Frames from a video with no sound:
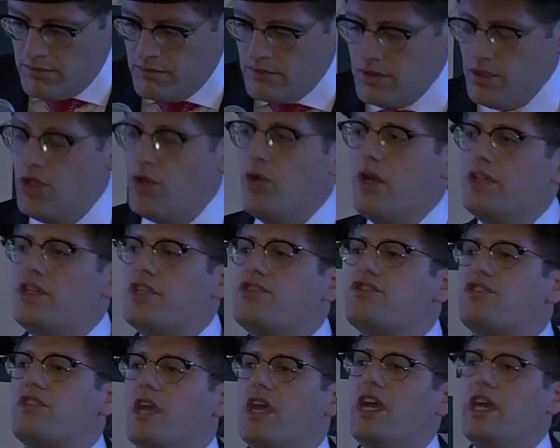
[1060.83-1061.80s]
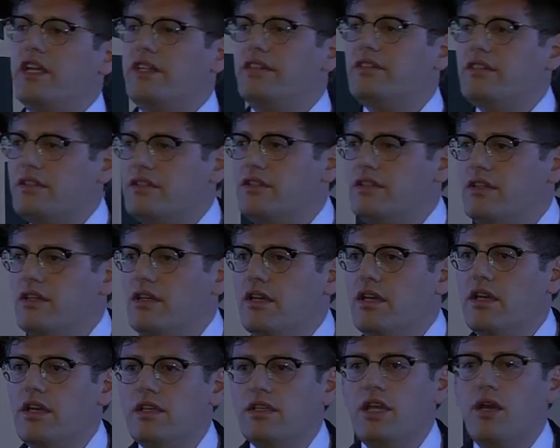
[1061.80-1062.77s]
Do you understand
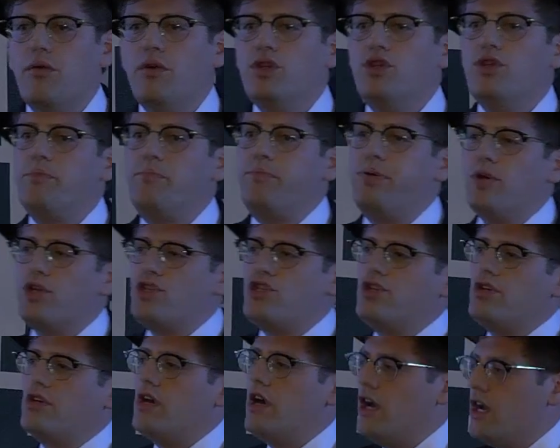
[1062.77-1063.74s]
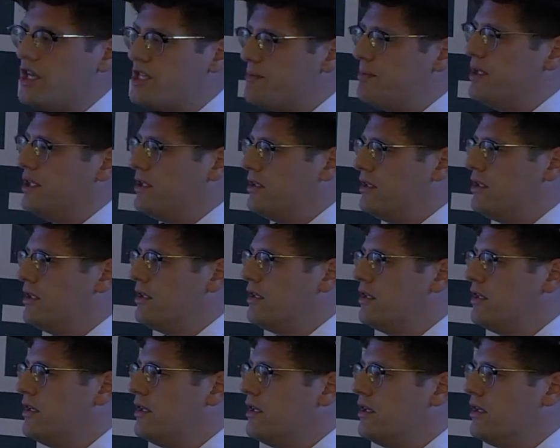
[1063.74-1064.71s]
that when you push your husband
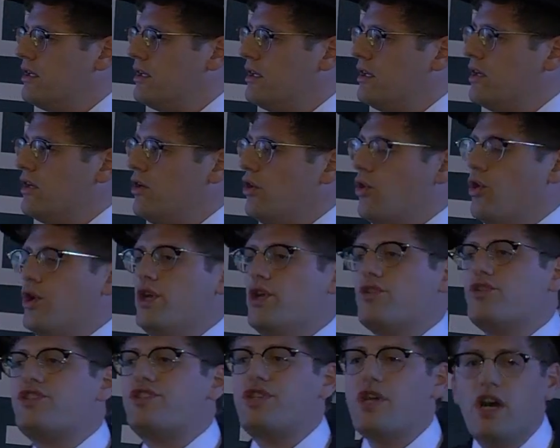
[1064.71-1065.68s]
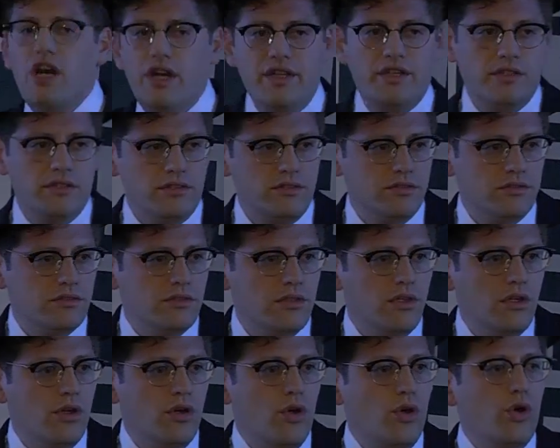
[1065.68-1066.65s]
or your son
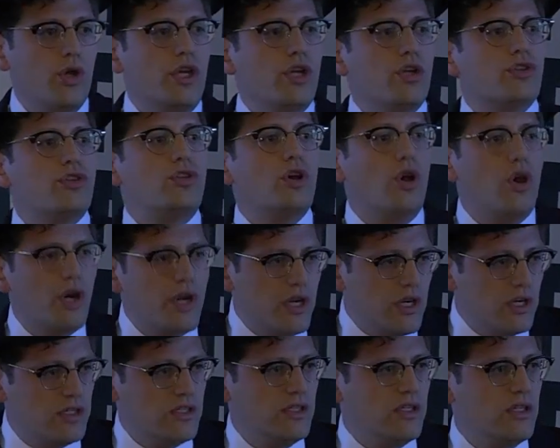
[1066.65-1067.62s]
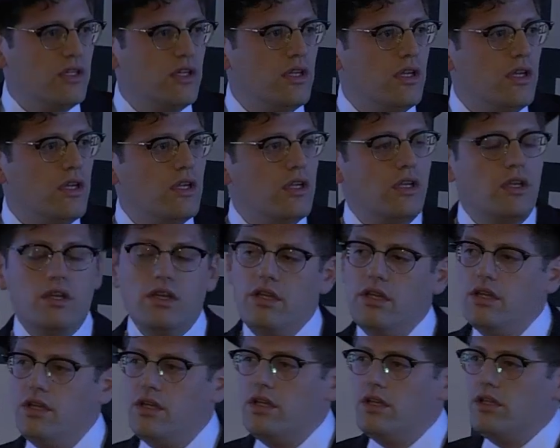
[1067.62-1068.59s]
or your daughter
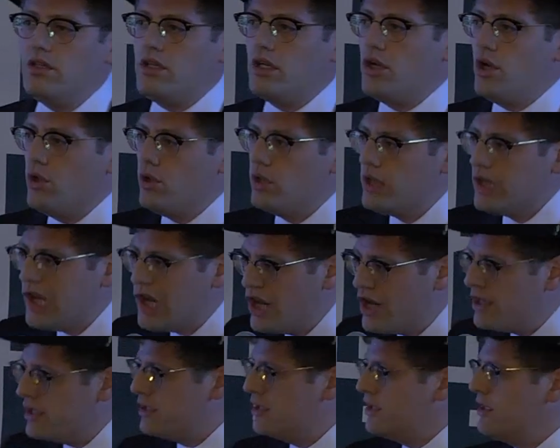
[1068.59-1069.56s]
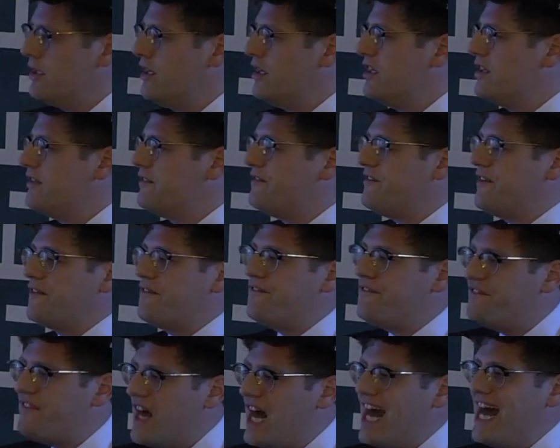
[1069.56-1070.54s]
to go learn for
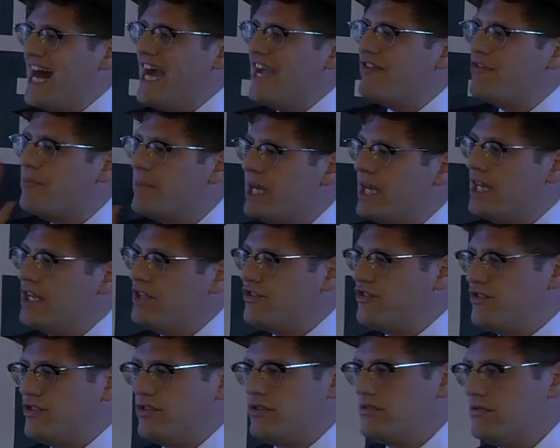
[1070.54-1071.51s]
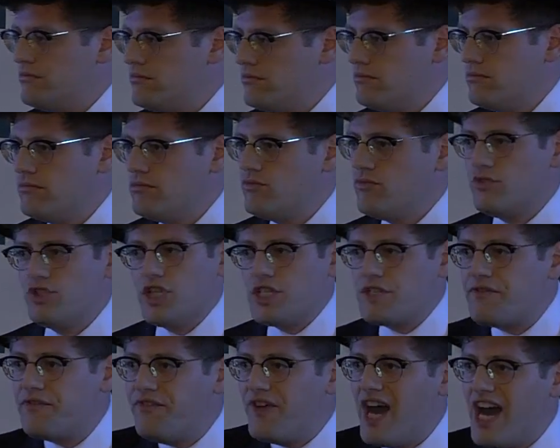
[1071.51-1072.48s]
5 minutes,
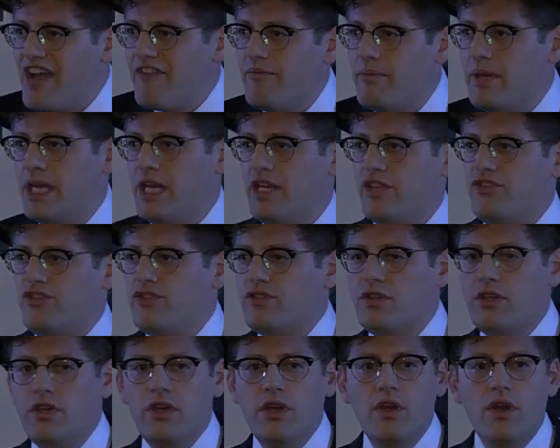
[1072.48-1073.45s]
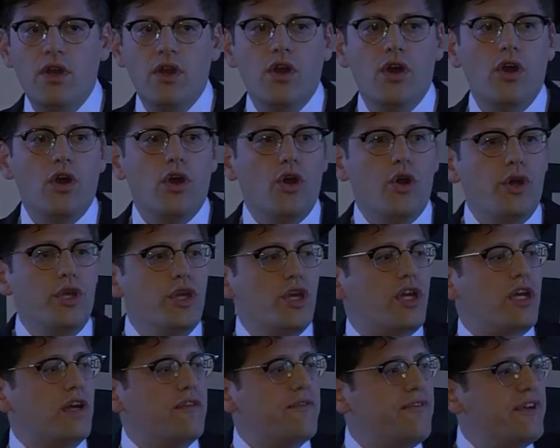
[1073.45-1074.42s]
just 5 minutes, or you
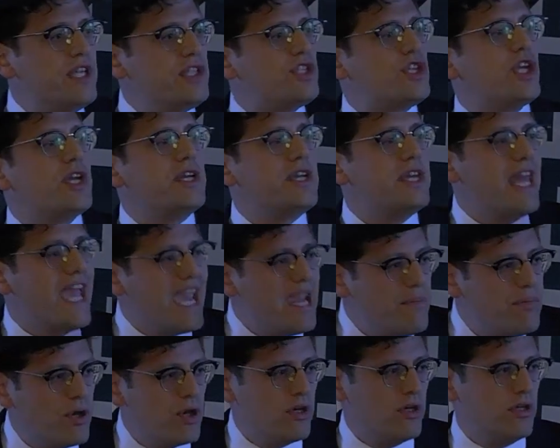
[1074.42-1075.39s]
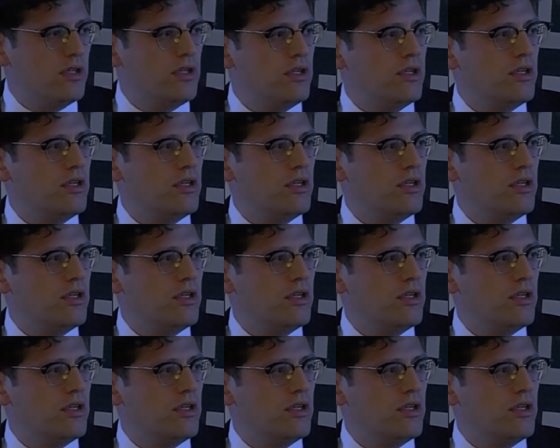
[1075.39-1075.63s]
convince your neighbor,